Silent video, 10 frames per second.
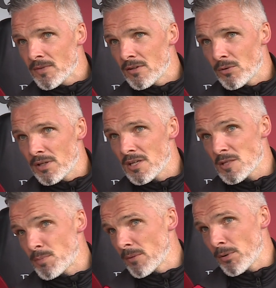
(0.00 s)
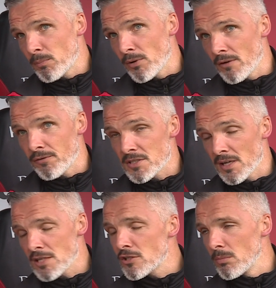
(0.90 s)
You know, he's been a big player for us in the
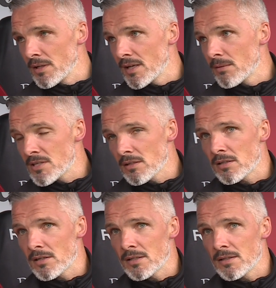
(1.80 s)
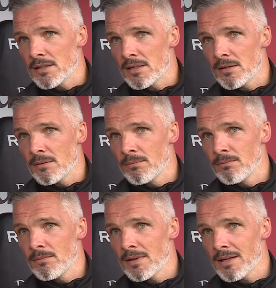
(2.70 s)
last couple of games. Ilkay,
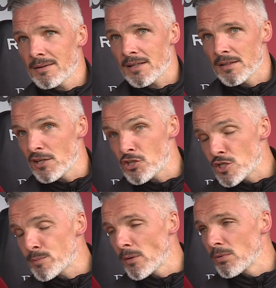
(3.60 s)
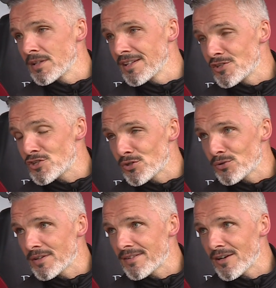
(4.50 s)
um, the conditions probably didn't
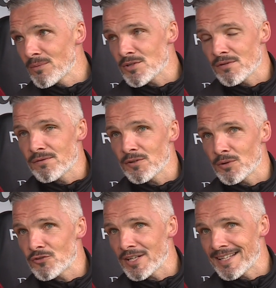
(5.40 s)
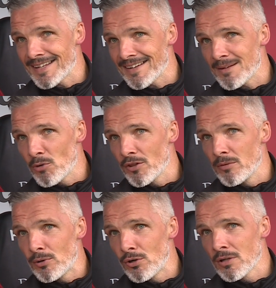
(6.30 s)
suit in terms of you know trying to get him on
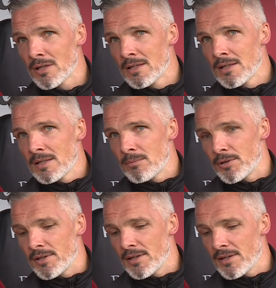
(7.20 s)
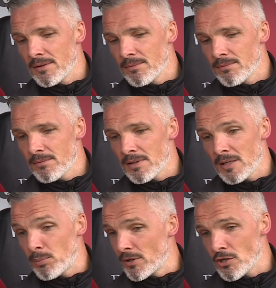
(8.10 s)
the ball but uh,
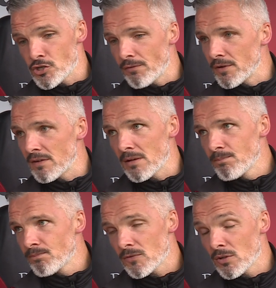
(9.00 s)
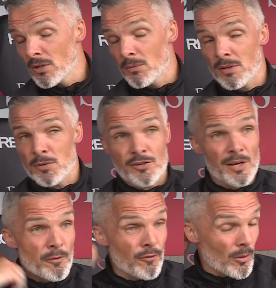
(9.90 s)
he put in a shift for the team. You know, and there was
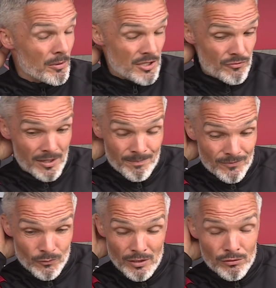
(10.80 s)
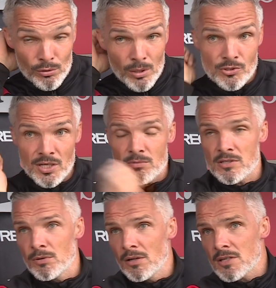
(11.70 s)
great performances right right throughout. James,
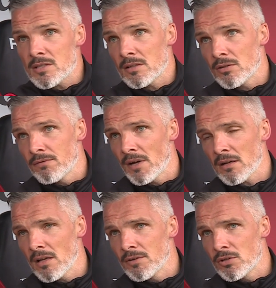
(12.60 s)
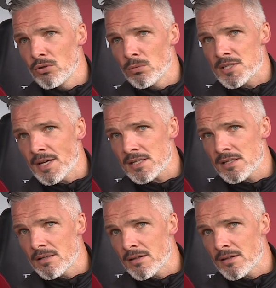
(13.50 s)
to be honest, I thought Vaclav in goal was excellent.